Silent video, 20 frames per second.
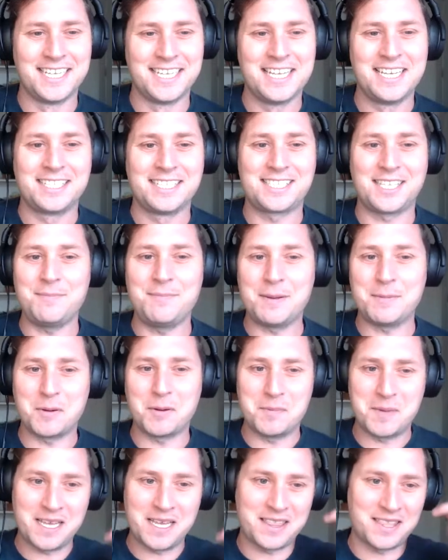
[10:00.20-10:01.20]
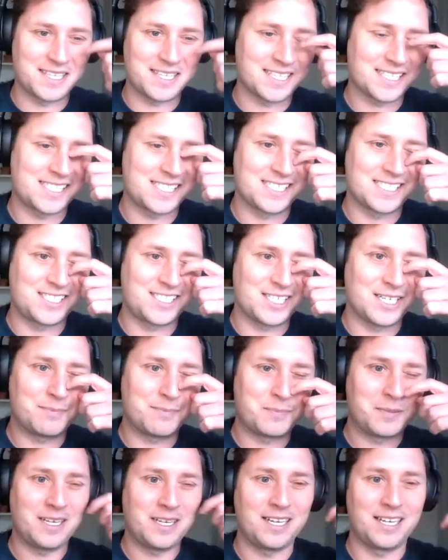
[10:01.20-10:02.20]
some people may think this is
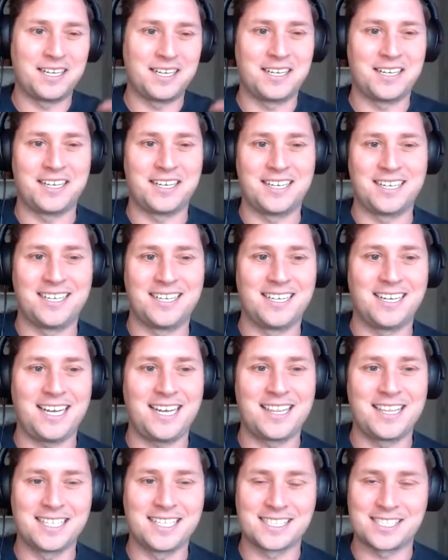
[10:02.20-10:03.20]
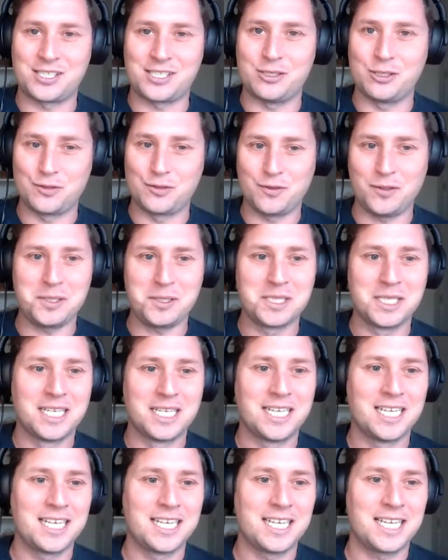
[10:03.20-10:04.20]
cheap. I think it's useful.
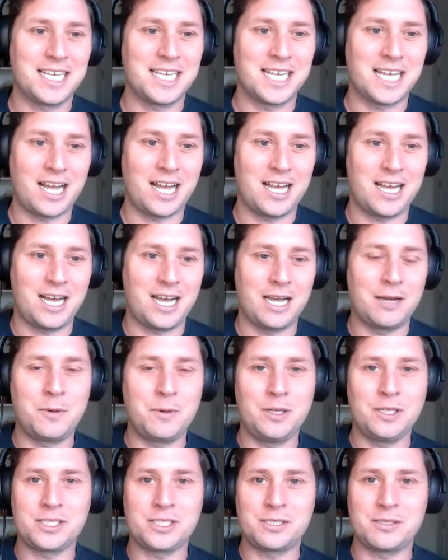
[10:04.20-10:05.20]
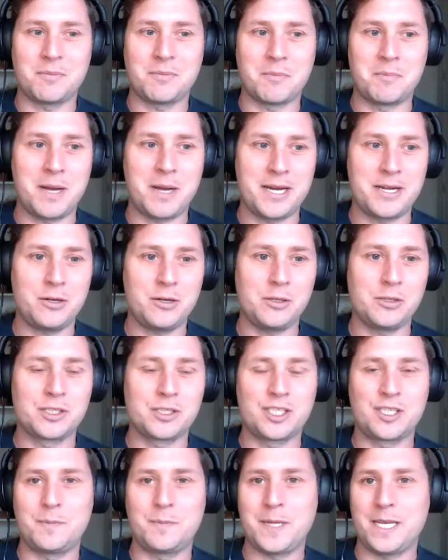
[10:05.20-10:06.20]
I want my nodes
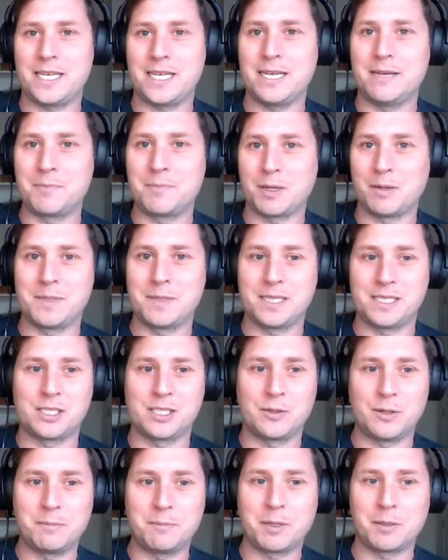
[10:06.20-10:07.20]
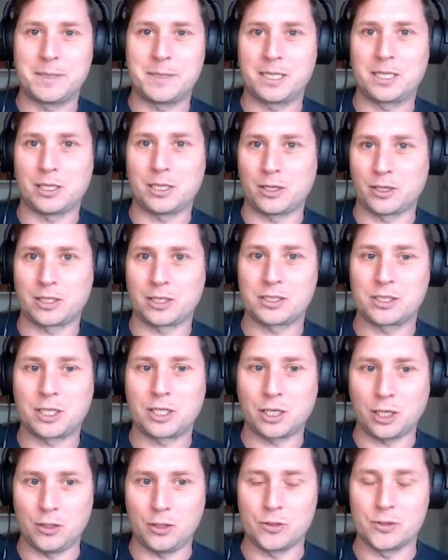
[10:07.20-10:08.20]
to implement
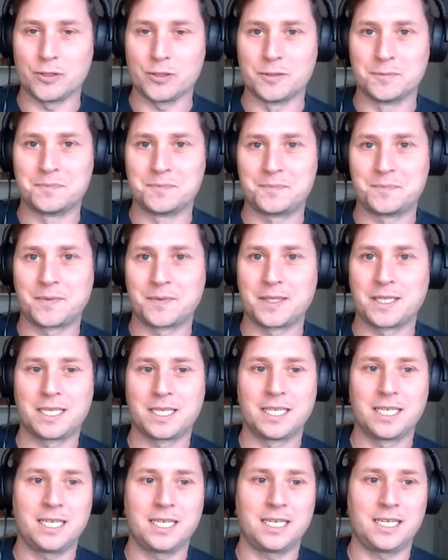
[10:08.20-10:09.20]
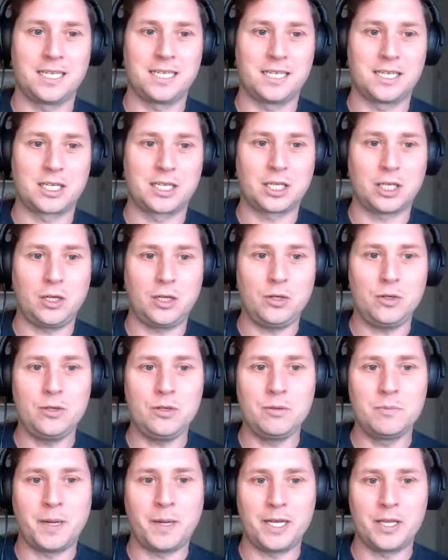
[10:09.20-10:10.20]
clone.
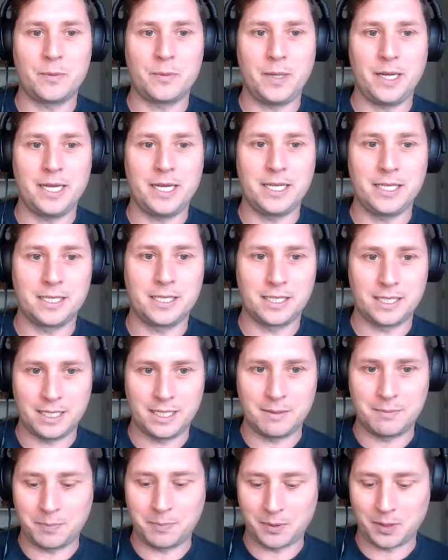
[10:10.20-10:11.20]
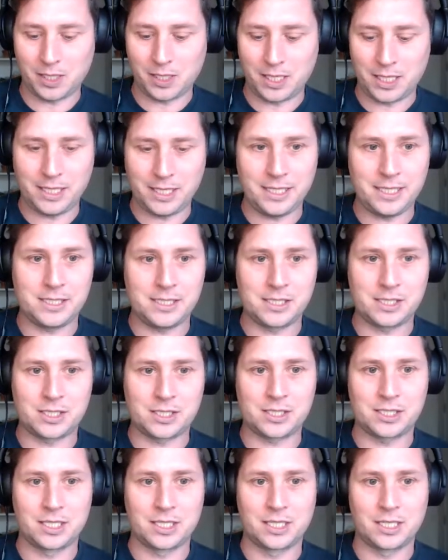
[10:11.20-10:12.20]
Clone, by the way,
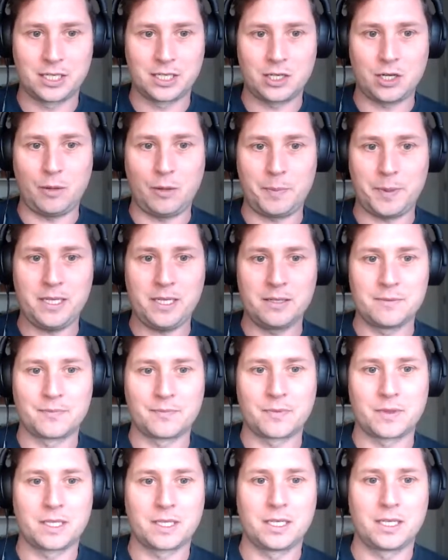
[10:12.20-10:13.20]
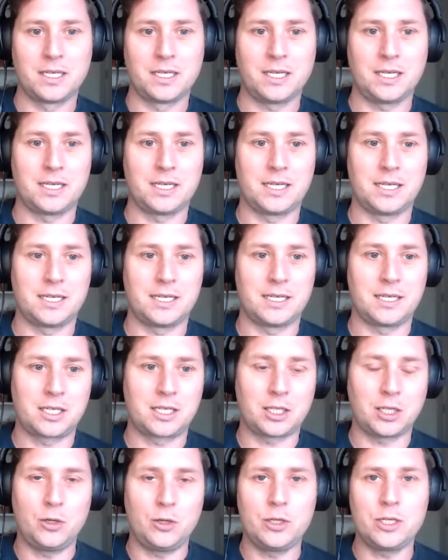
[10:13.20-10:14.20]
implies copy.
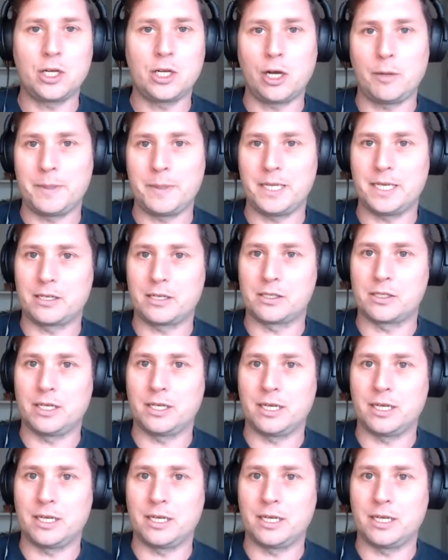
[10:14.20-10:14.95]
Clone and copy are